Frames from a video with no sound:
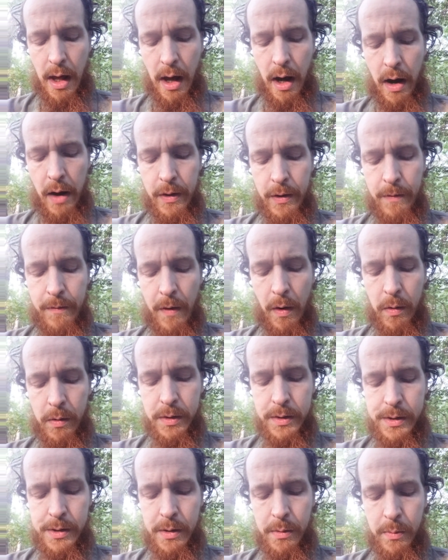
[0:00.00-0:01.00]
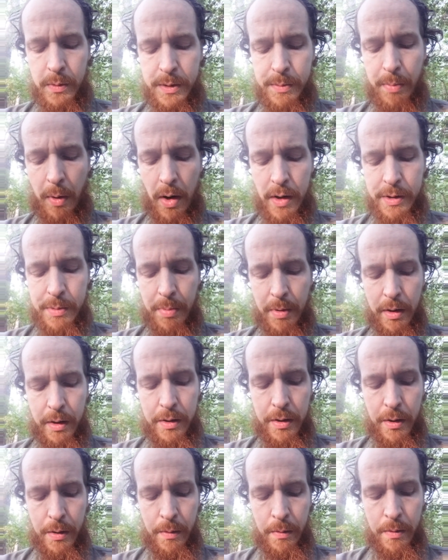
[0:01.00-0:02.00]
Other folks was prospering
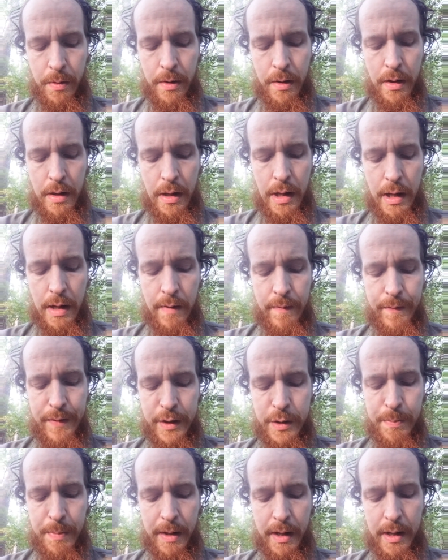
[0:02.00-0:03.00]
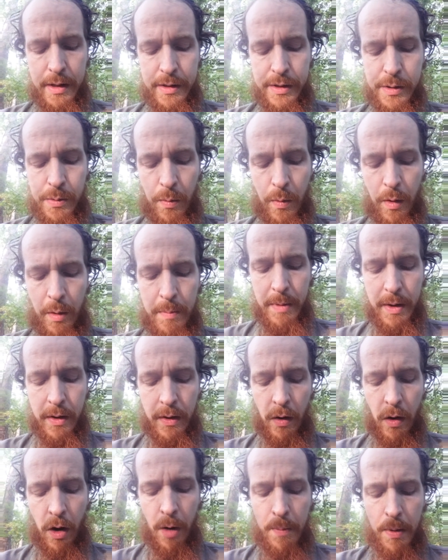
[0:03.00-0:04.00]
too. Fish began to swarm the
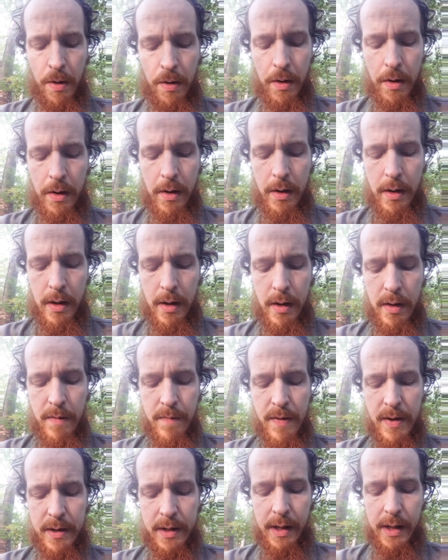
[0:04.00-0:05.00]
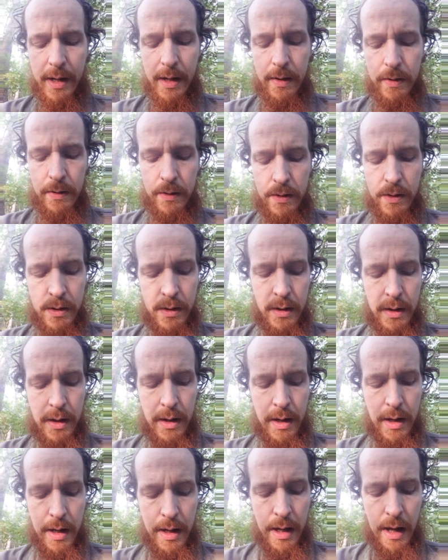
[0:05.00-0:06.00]
harbor, fit to kill,
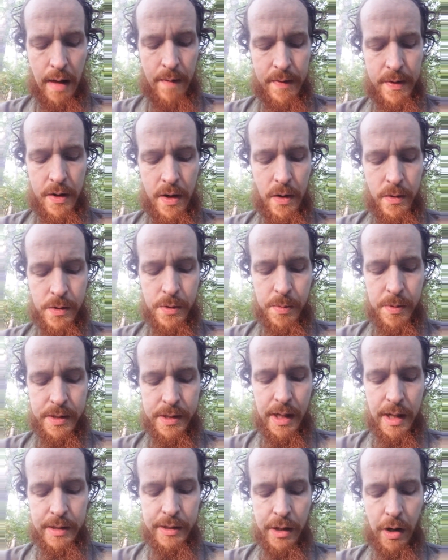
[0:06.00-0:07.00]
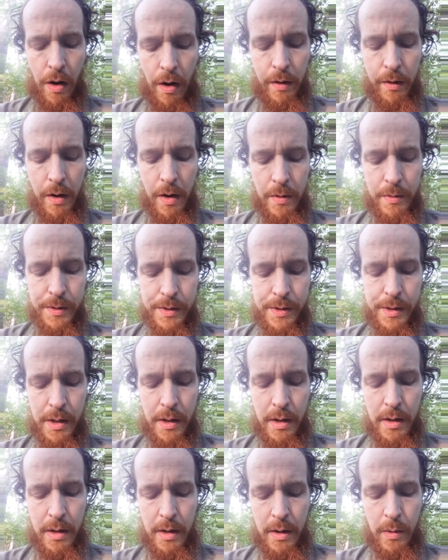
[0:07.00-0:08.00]
and heaven knows what size cargoes
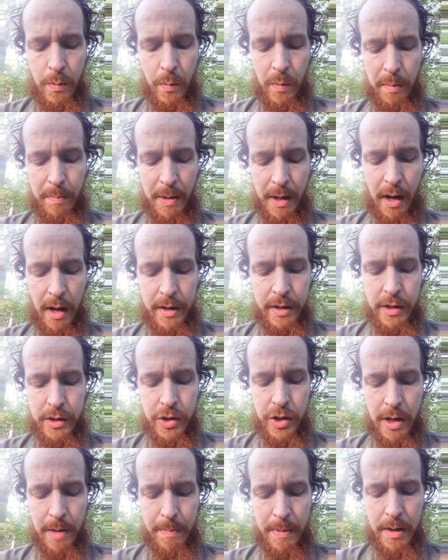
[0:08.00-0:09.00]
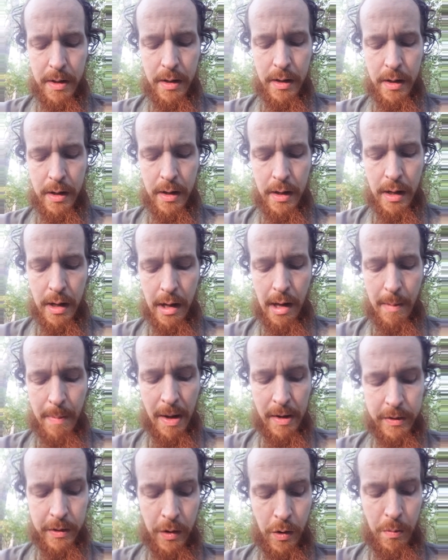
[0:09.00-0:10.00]
we begun to ship
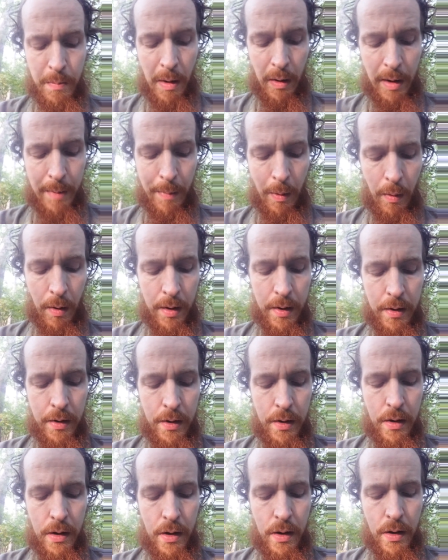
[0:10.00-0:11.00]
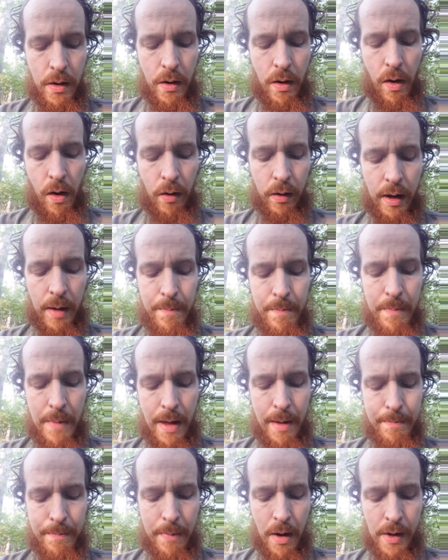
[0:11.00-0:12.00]
about to Newburyport, Arkham,
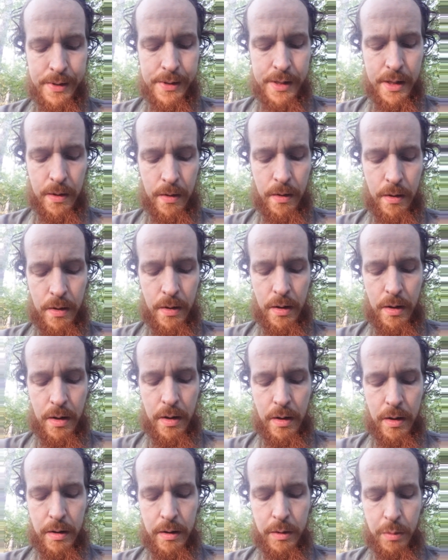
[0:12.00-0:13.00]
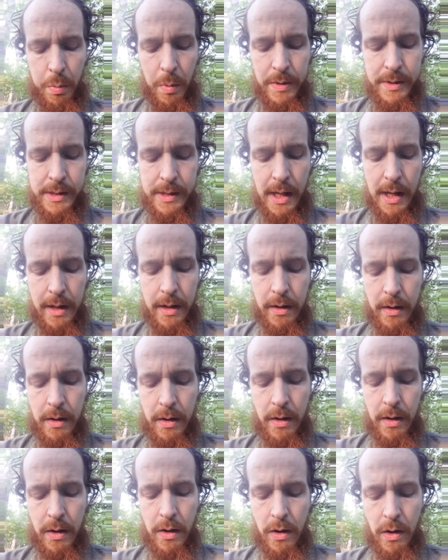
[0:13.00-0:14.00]
and Boston. 'Twas then
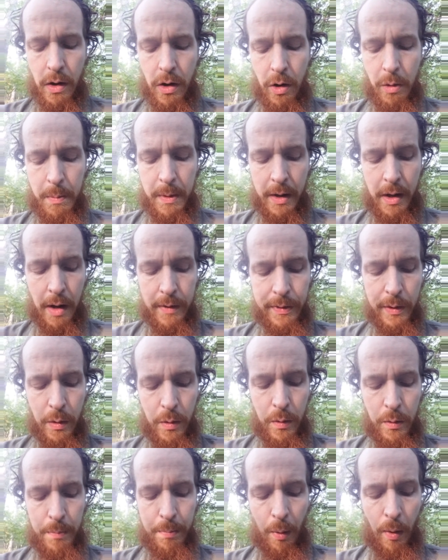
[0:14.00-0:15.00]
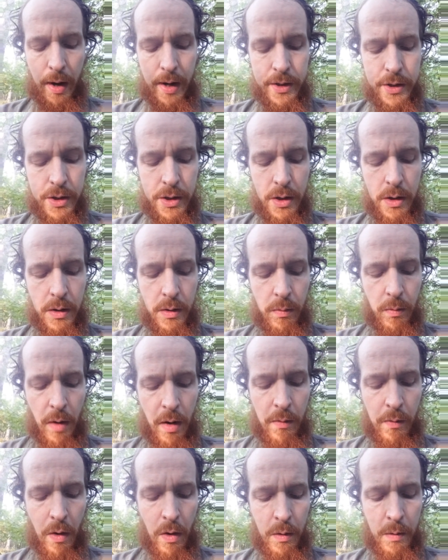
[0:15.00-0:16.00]
Obed got the Old Branch
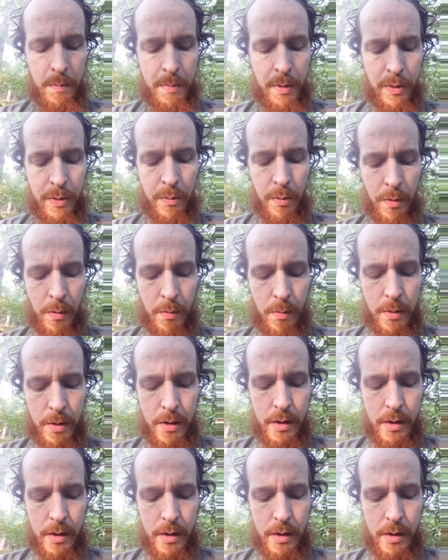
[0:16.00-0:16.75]
Railroad put through.